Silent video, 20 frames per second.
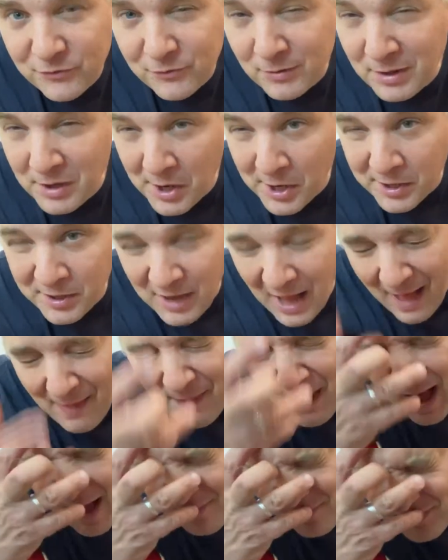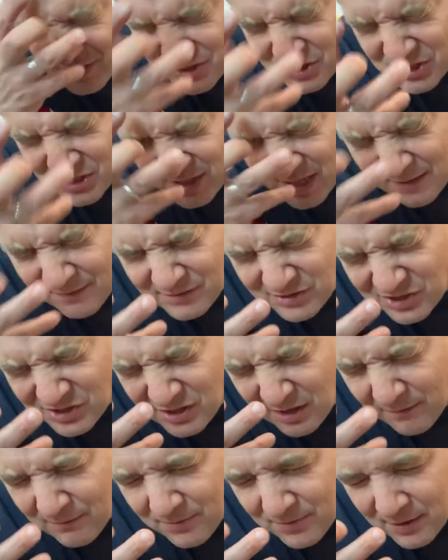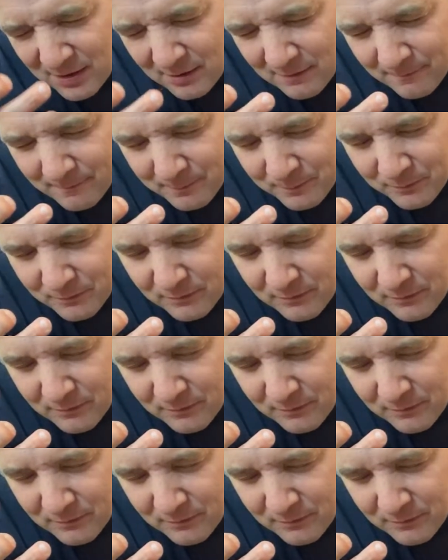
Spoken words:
to learn and understand something